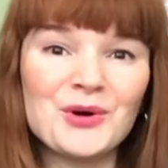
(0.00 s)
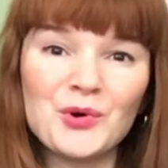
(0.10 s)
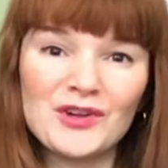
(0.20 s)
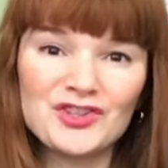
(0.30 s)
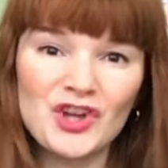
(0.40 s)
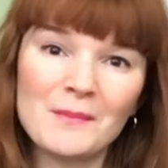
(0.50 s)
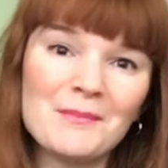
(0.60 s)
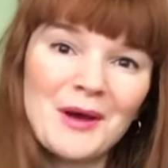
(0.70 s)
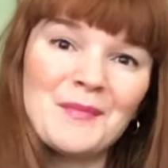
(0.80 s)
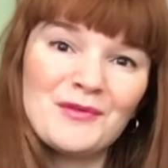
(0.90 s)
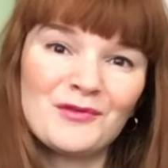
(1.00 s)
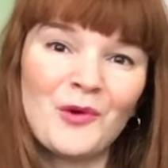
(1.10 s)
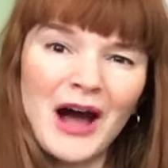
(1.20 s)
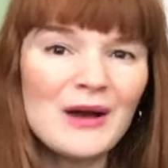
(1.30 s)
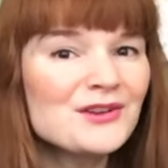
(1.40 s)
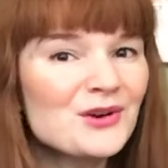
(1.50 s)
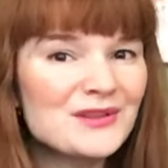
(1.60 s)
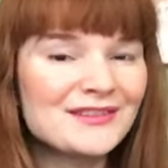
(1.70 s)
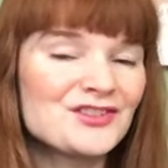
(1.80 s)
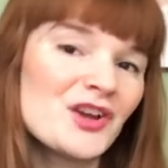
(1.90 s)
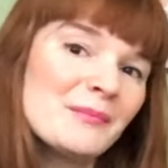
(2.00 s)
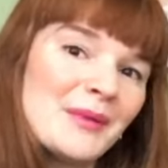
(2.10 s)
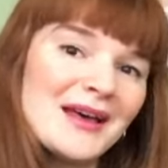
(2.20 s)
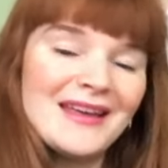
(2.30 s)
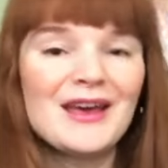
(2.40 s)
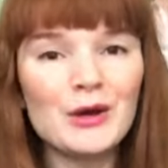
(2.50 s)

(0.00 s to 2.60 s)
or a jumper before. I would call this a jumper.